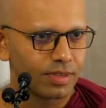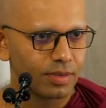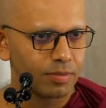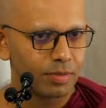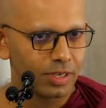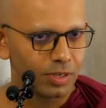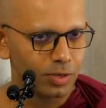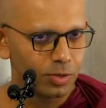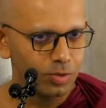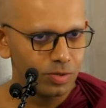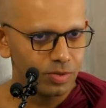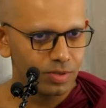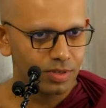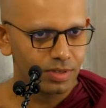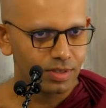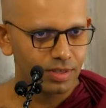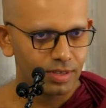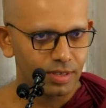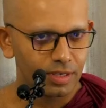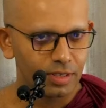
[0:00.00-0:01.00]
A bhikkhu
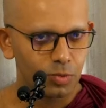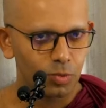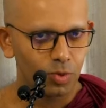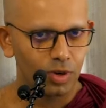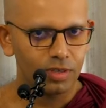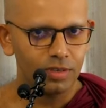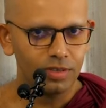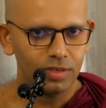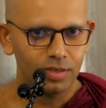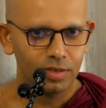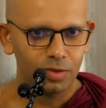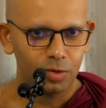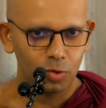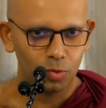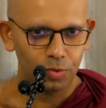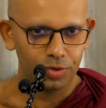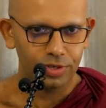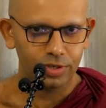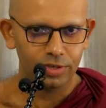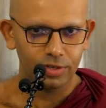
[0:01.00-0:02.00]
is one
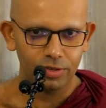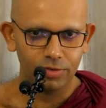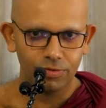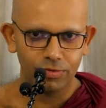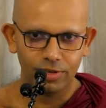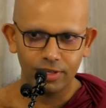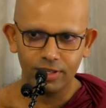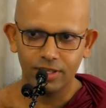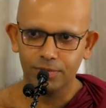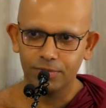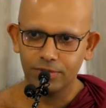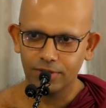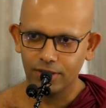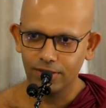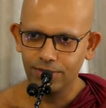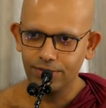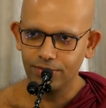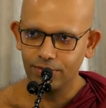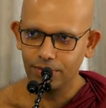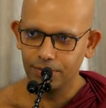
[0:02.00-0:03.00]
who wishes to free
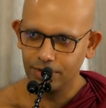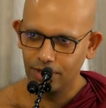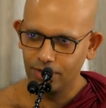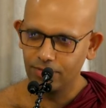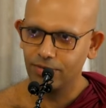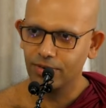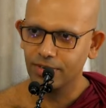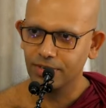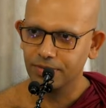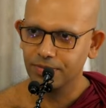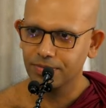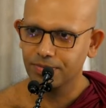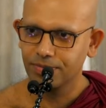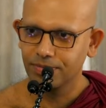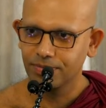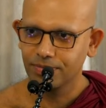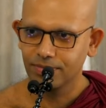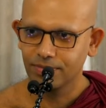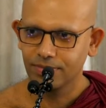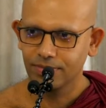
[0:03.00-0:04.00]
themselves from suffering,
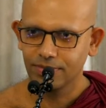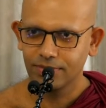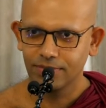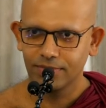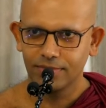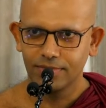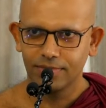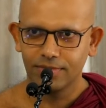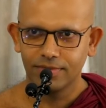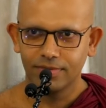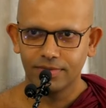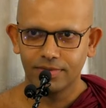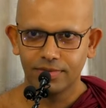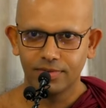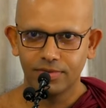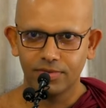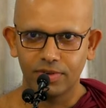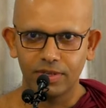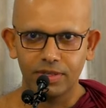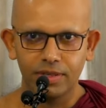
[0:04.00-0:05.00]

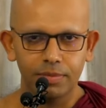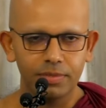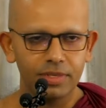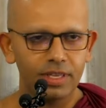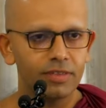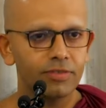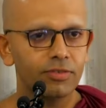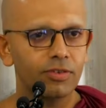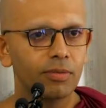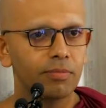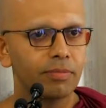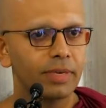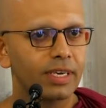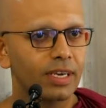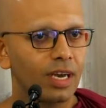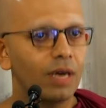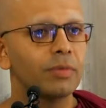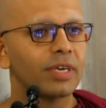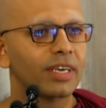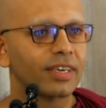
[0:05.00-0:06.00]
free themselves from
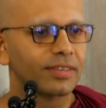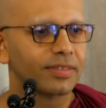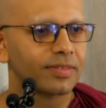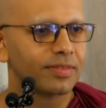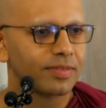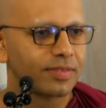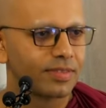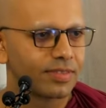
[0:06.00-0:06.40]
becoming.